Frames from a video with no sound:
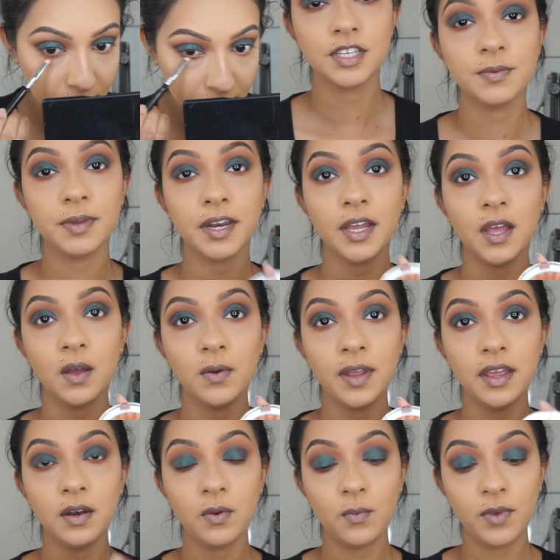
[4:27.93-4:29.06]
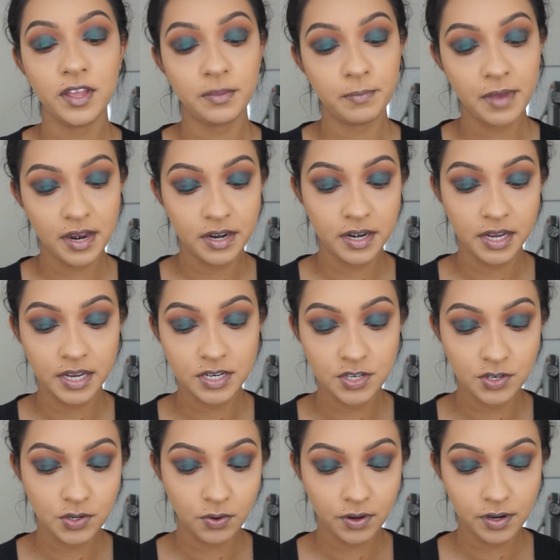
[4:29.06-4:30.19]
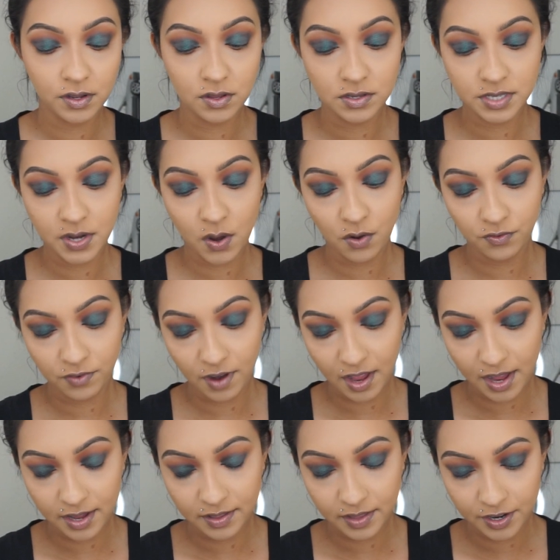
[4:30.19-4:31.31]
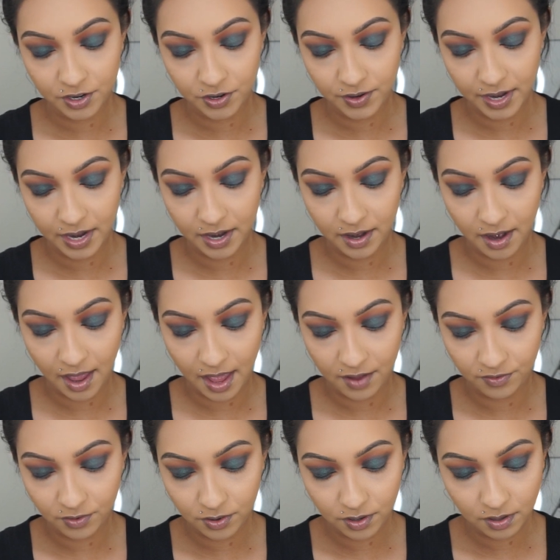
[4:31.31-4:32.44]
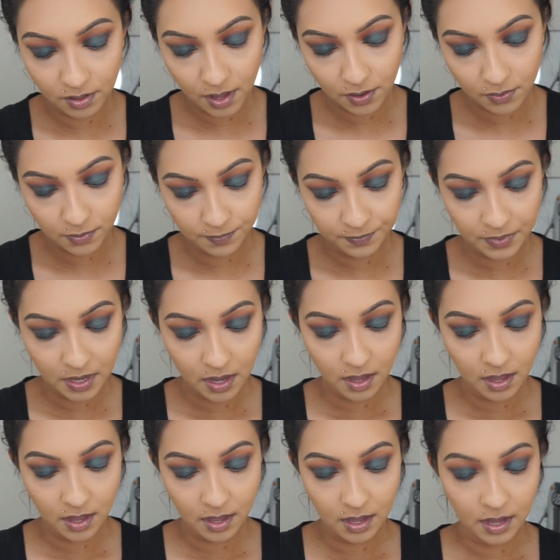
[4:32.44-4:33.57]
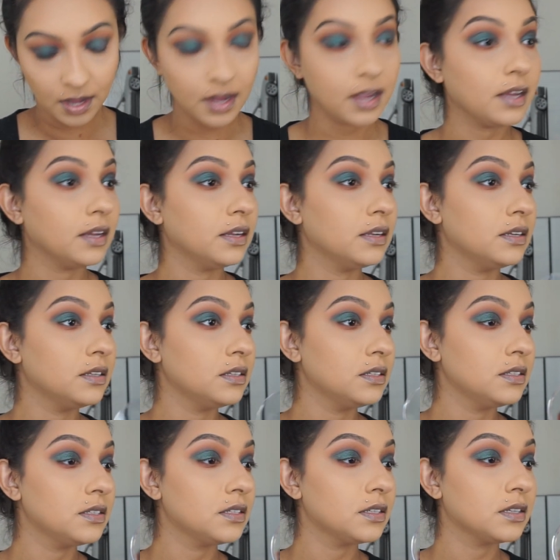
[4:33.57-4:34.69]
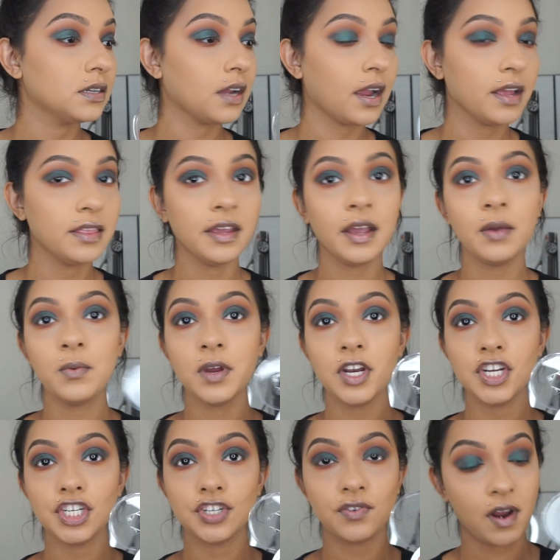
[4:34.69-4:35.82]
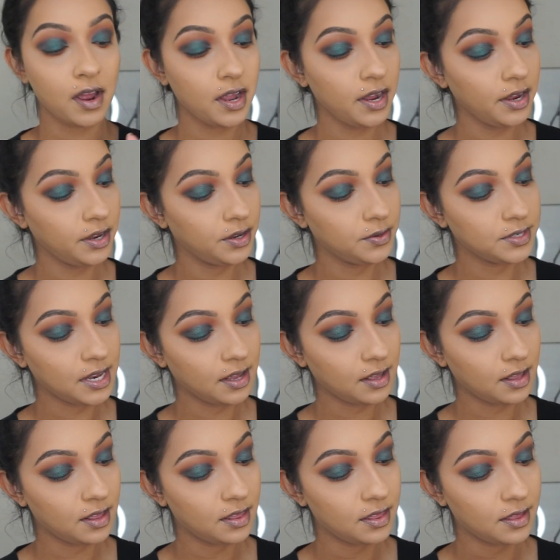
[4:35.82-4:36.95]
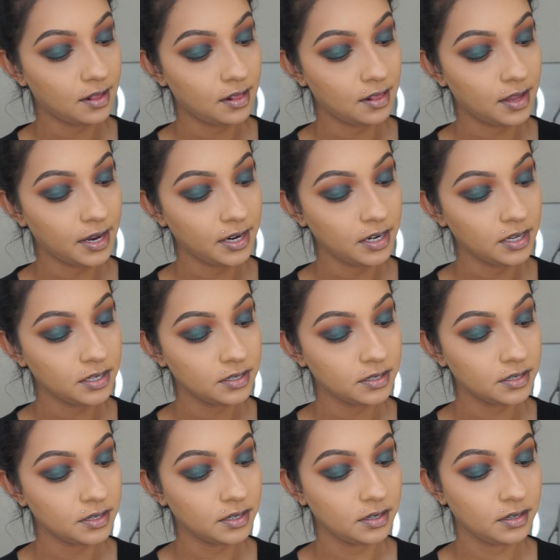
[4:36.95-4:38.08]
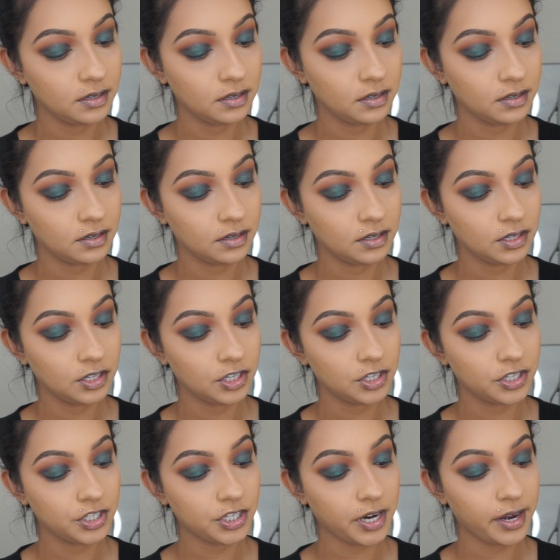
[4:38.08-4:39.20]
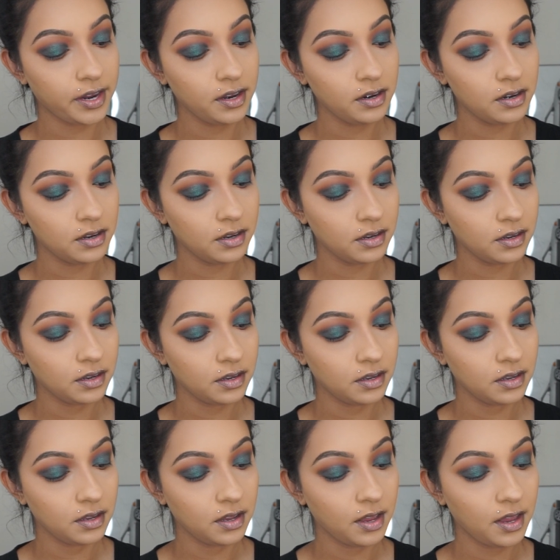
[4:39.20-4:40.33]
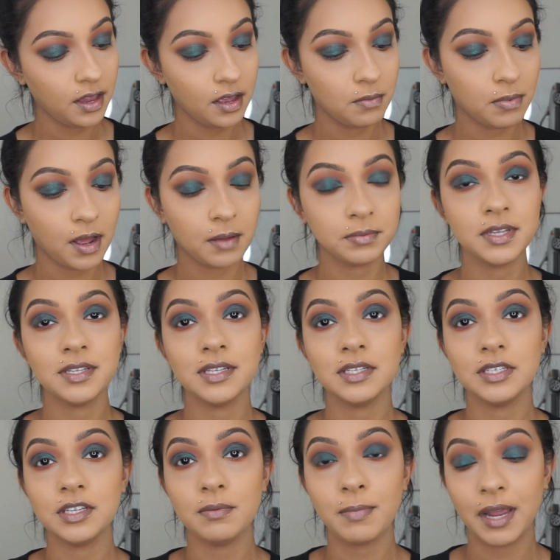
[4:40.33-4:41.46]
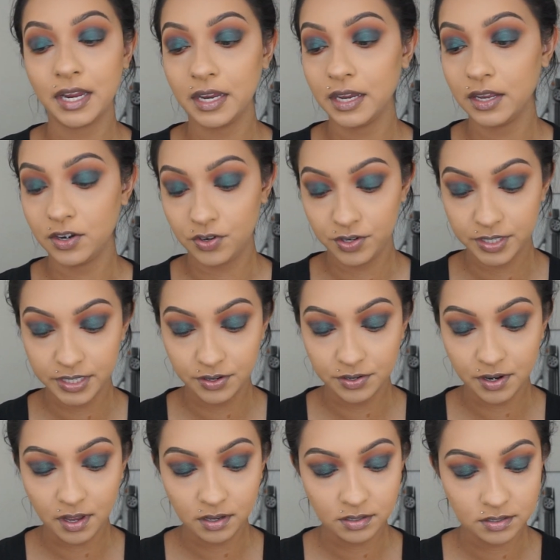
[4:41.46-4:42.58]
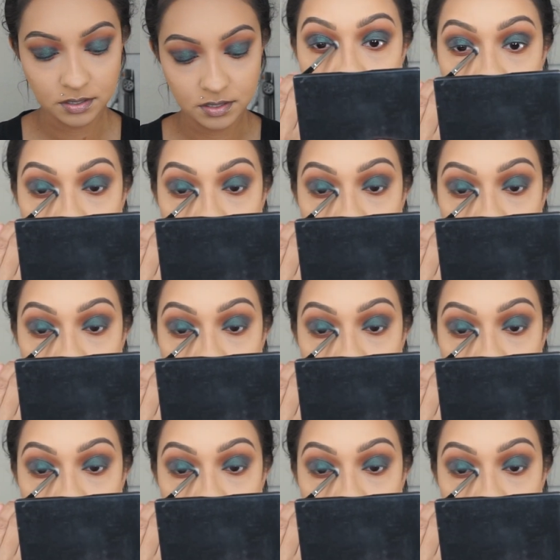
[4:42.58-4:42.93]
So I'm going to go in with my Nikkietutorials and Ofra highlighter in Everglow. And I think I want to try using the lightest shade and pop this into my inner tear ducts.